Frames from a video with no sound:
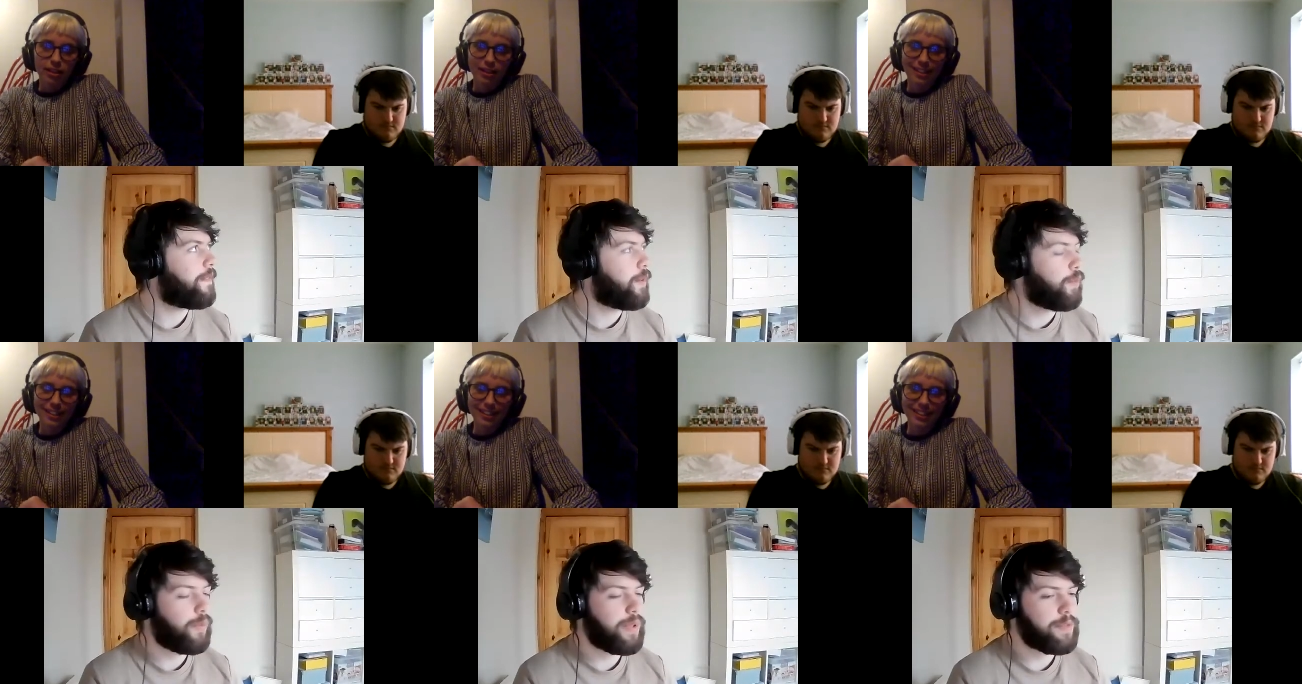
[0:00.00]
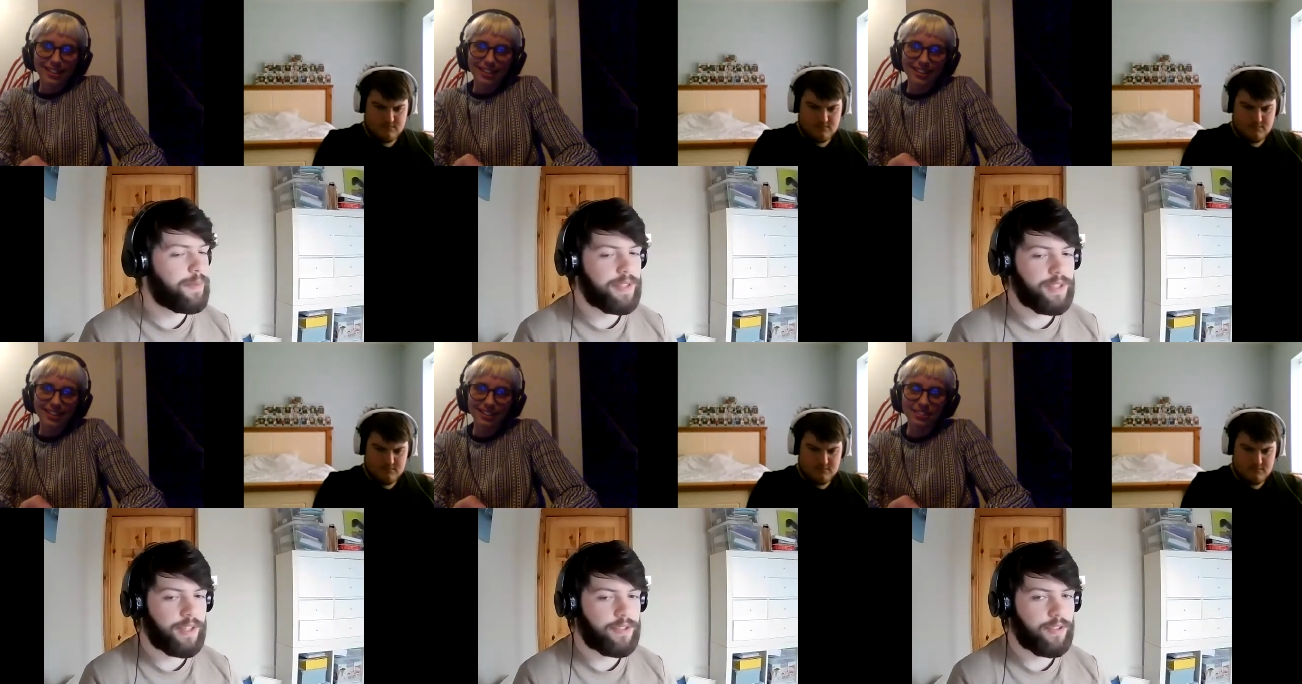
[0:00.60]
Speaker 1: Will Smith's
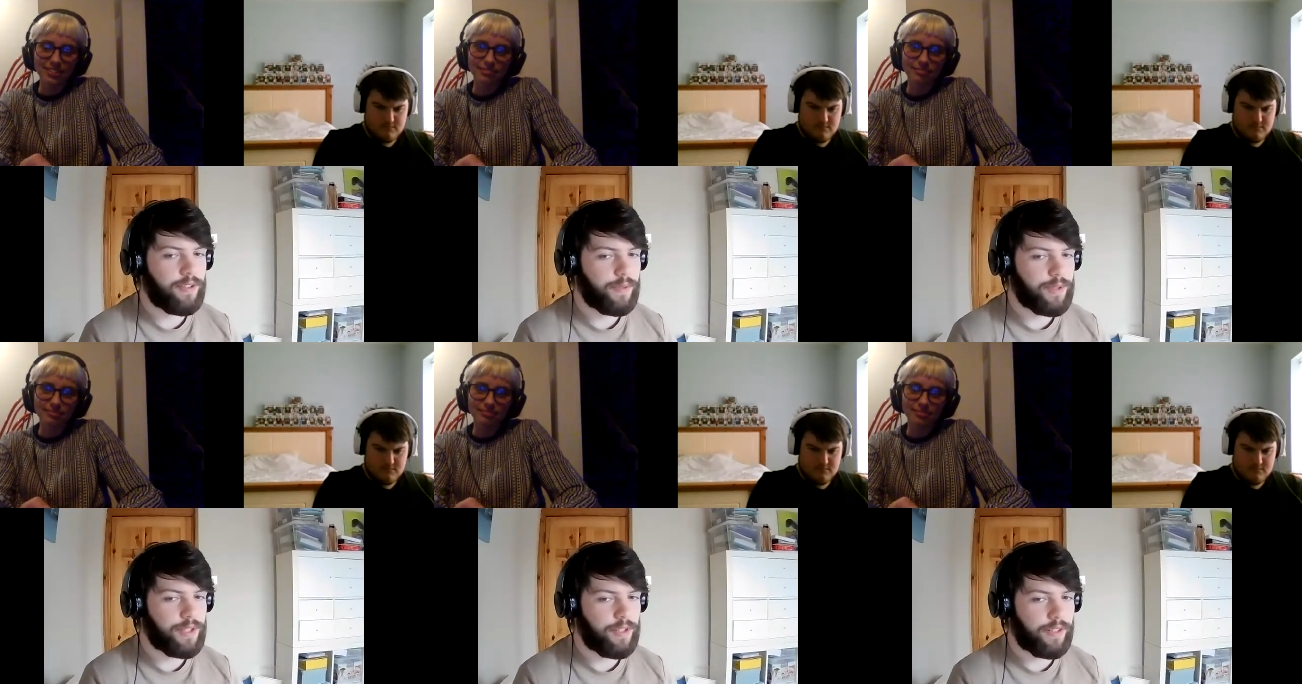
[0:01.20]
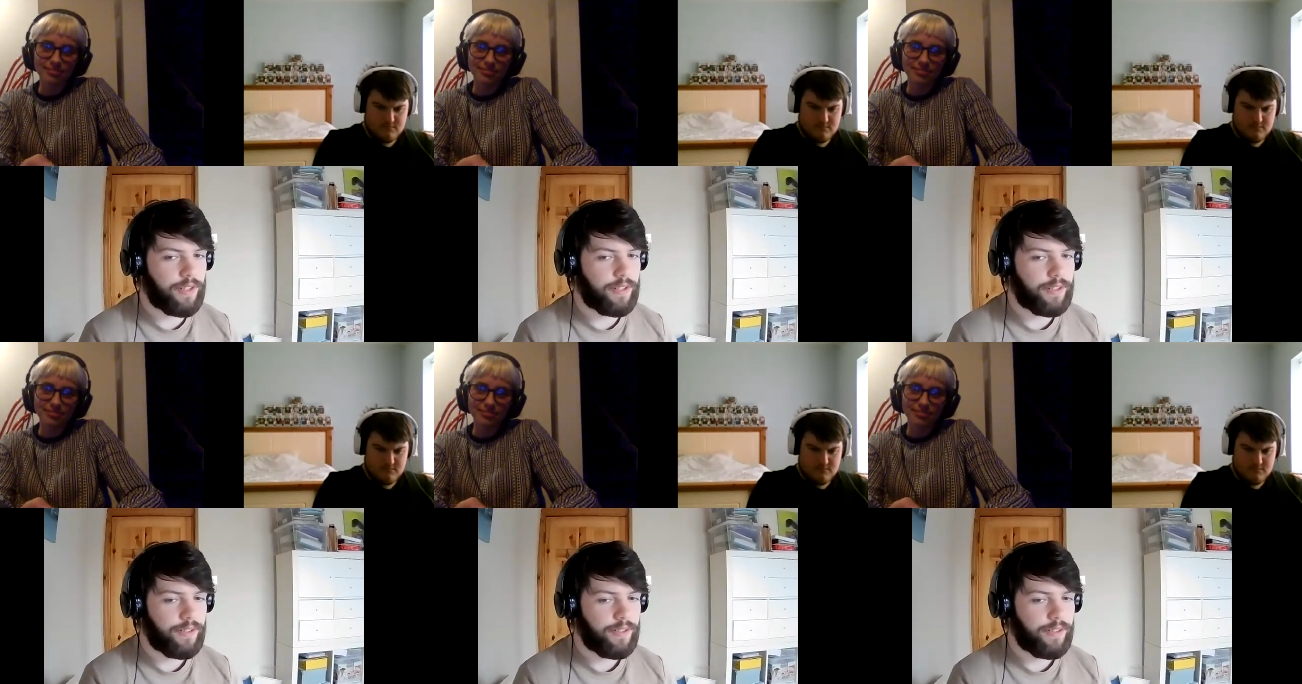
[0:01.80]
son. What's it called again?